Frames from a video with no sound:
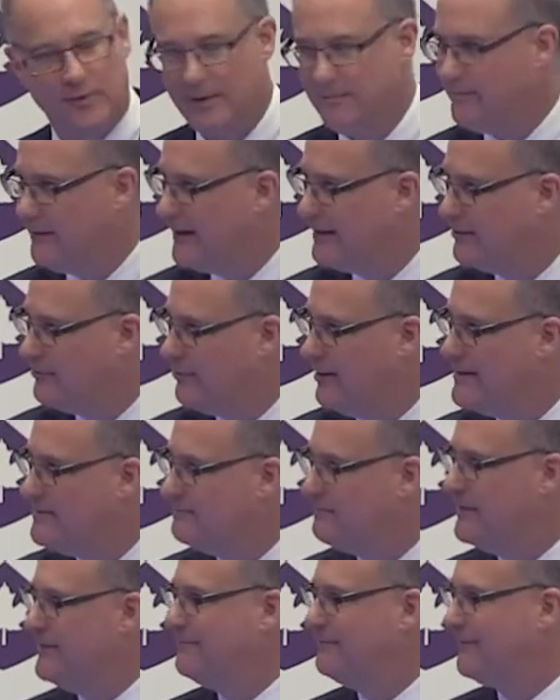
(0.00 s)
run by
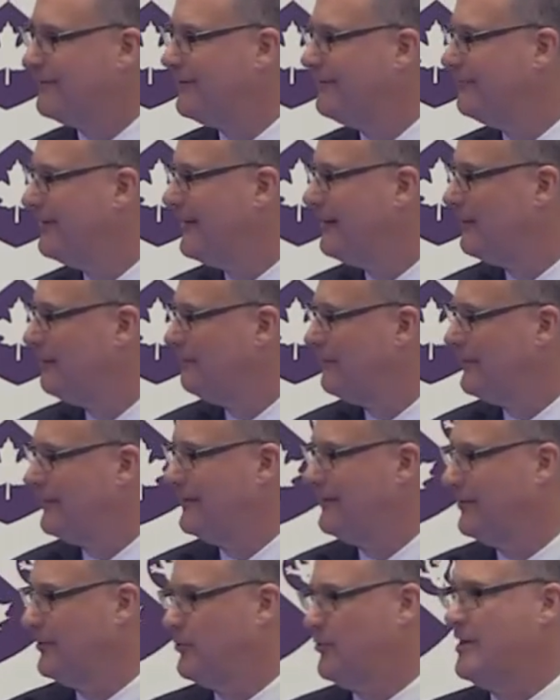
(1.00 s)
great people
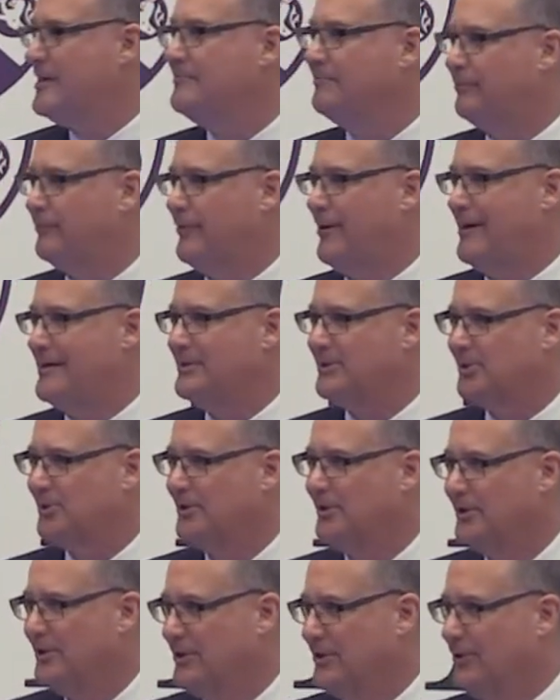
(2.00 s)
available at a great price,
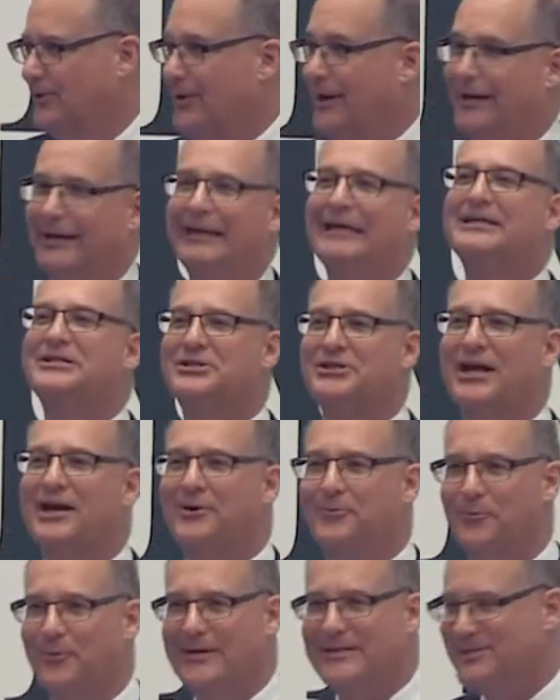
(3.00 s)
or at least
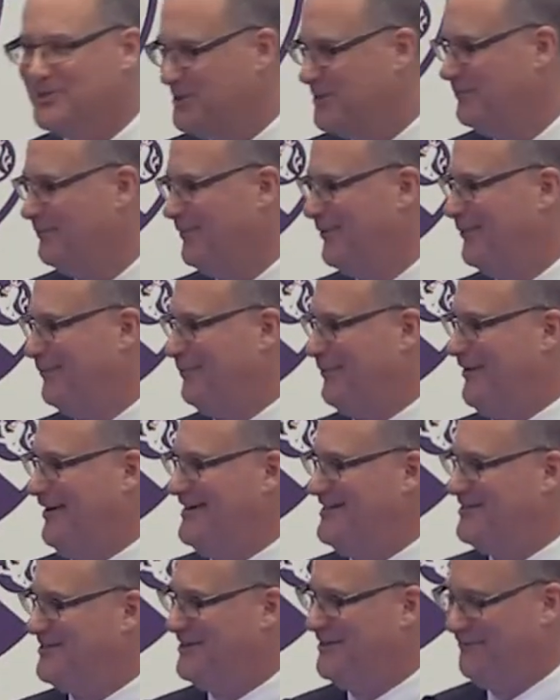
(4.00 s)
a reasonable
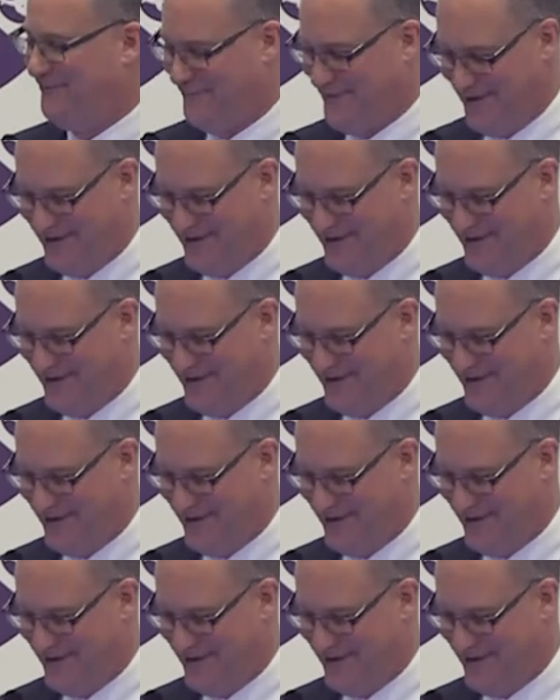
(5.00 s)
price, if